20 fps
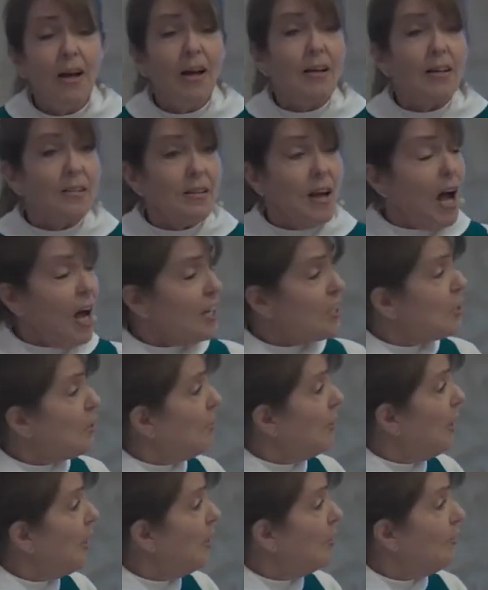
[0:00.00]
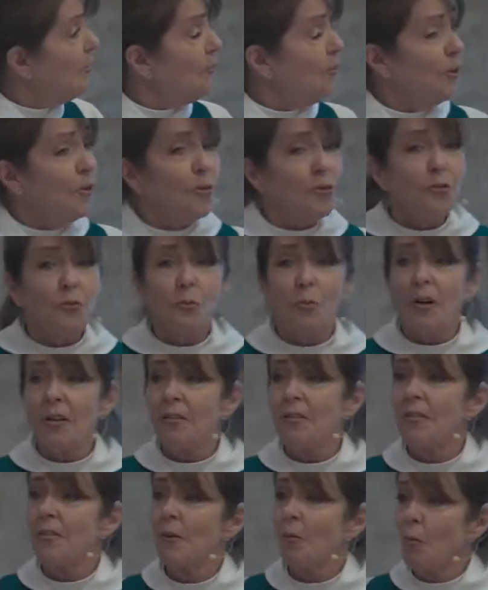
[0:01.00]
not to be confused
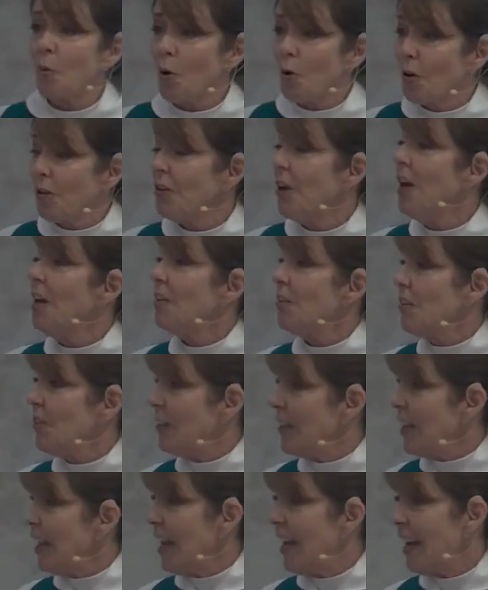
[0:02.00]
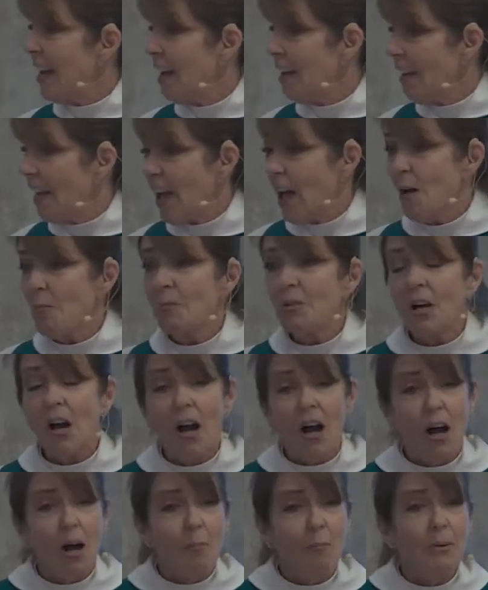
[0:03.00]
with the word C-A-L-M,
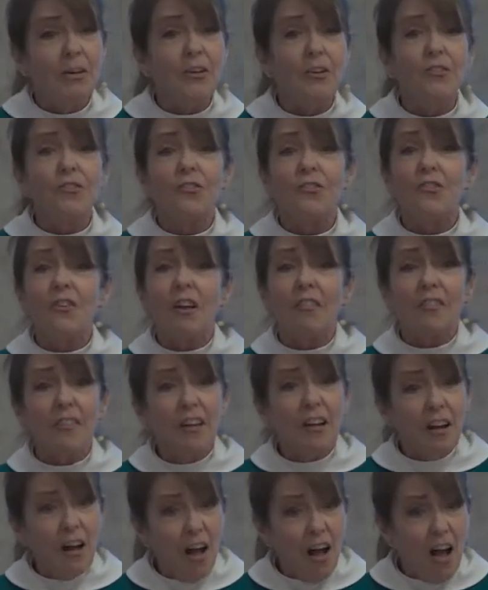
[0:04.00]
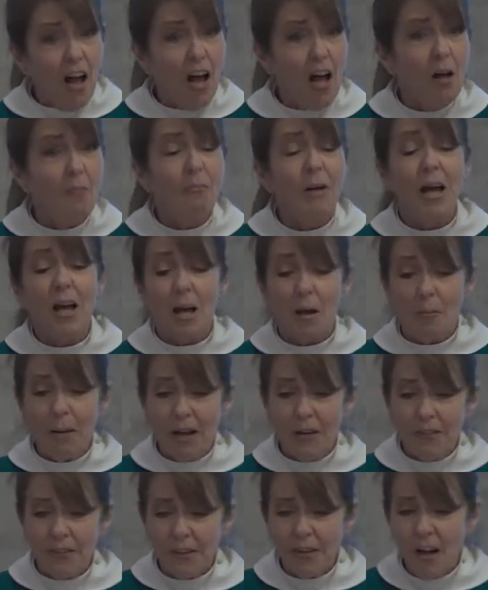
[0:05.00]
calm, because there's nothing calm
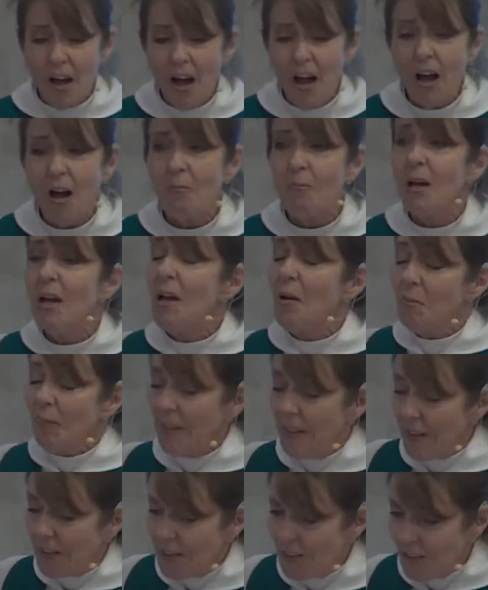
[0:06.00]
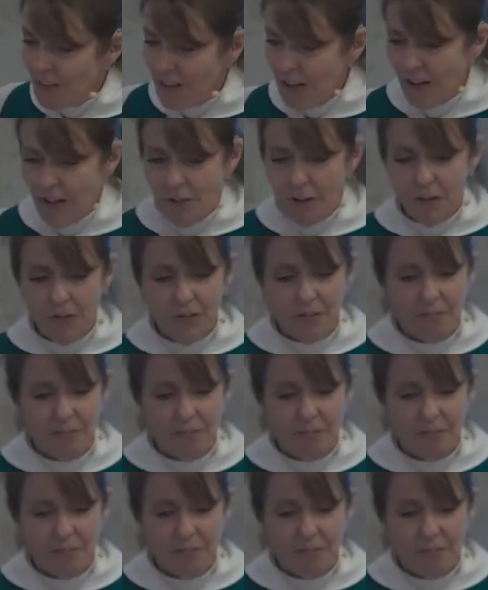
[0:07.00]
about the CALM, but that's a digression.